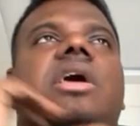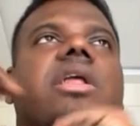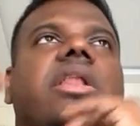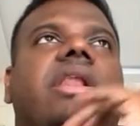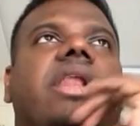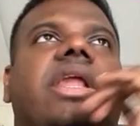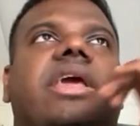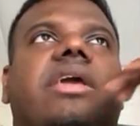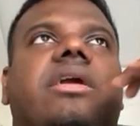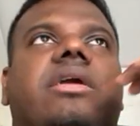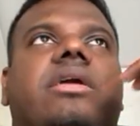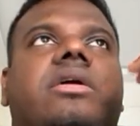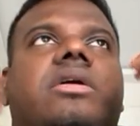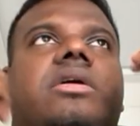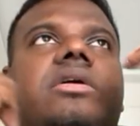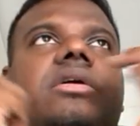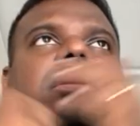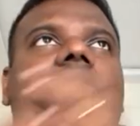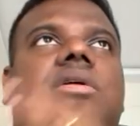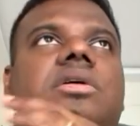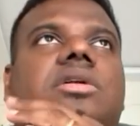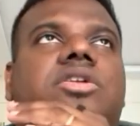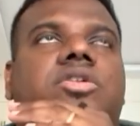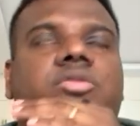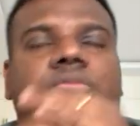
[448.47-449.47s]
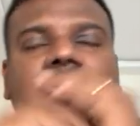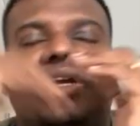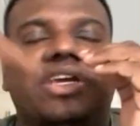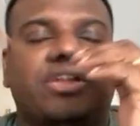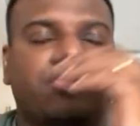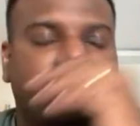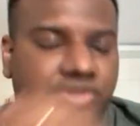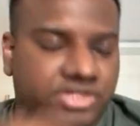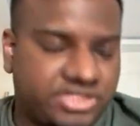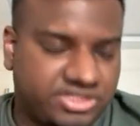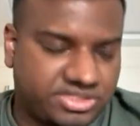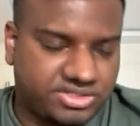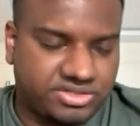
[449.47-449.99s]
like to
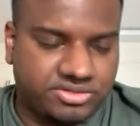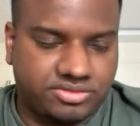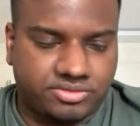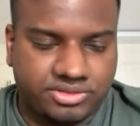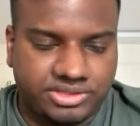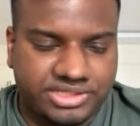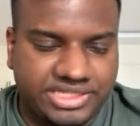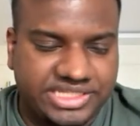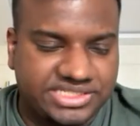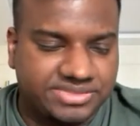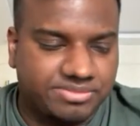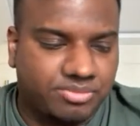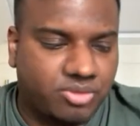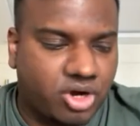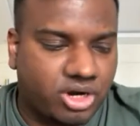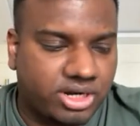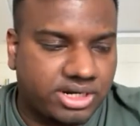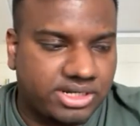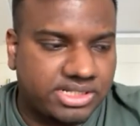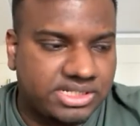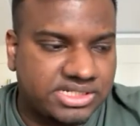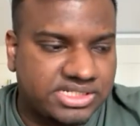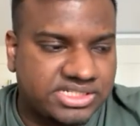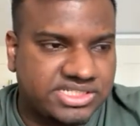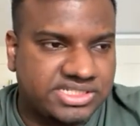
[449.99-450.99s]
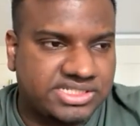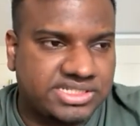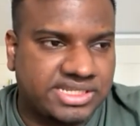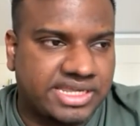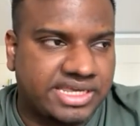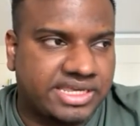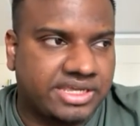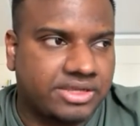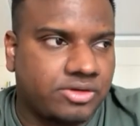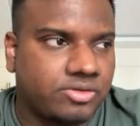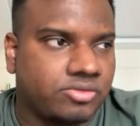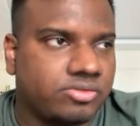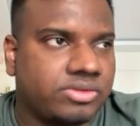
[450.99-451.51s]
begin with, these models,
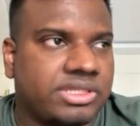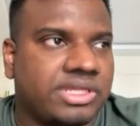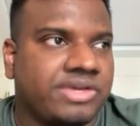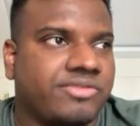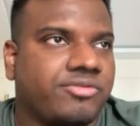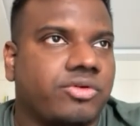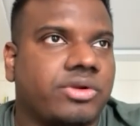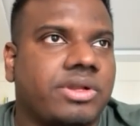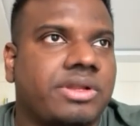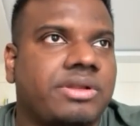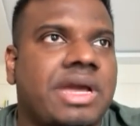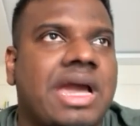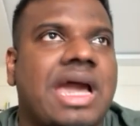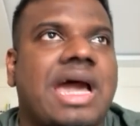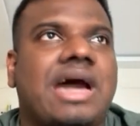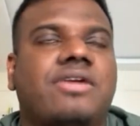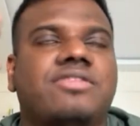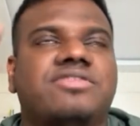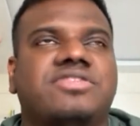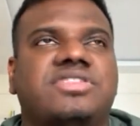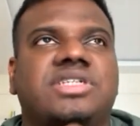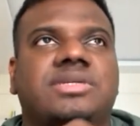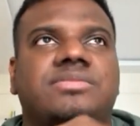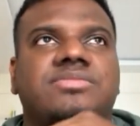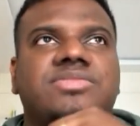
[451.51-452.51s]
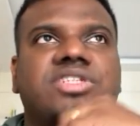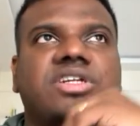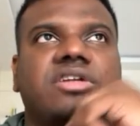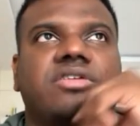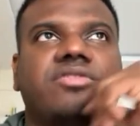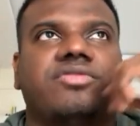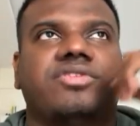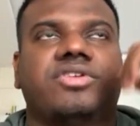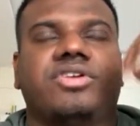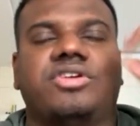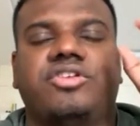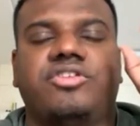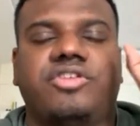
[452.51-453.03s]
like, they would have some sort
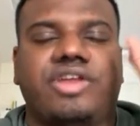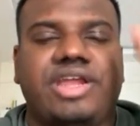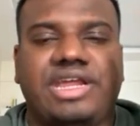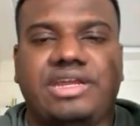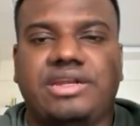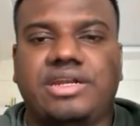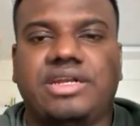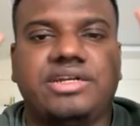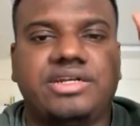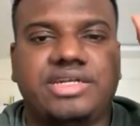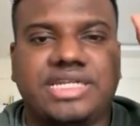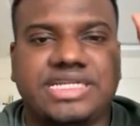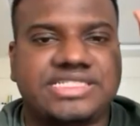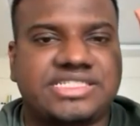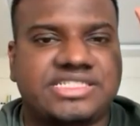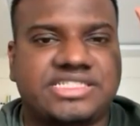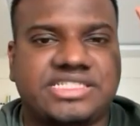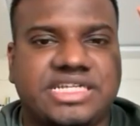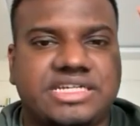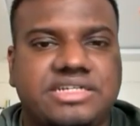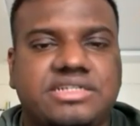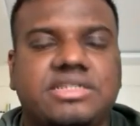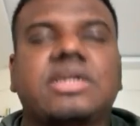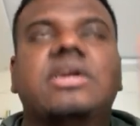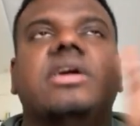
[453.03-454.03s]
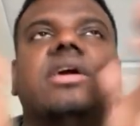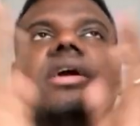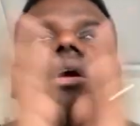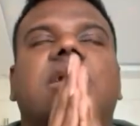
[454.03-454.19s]
of a train and test set.